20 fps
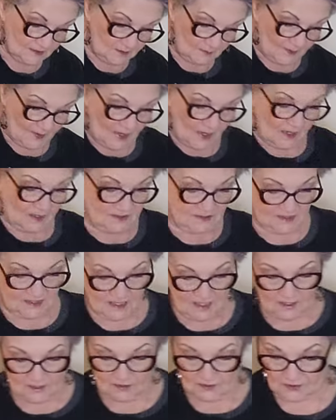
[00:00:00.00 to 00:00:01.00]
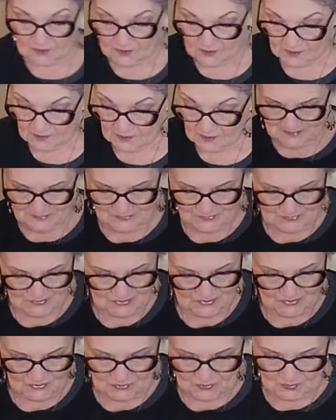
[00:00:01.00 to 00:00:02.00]
little box here. I don't
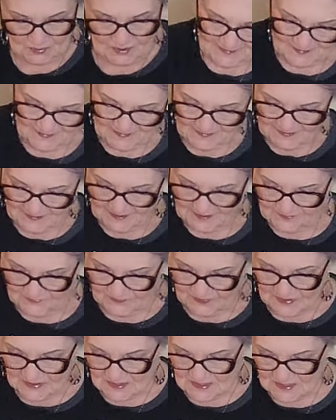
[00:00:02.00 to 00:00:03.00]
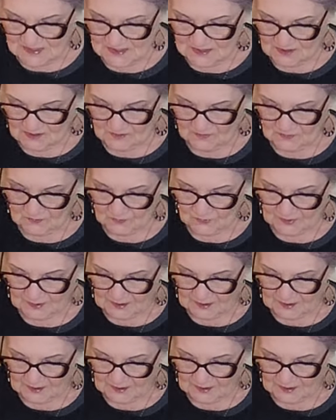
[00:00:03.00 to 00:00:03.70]
know if this is another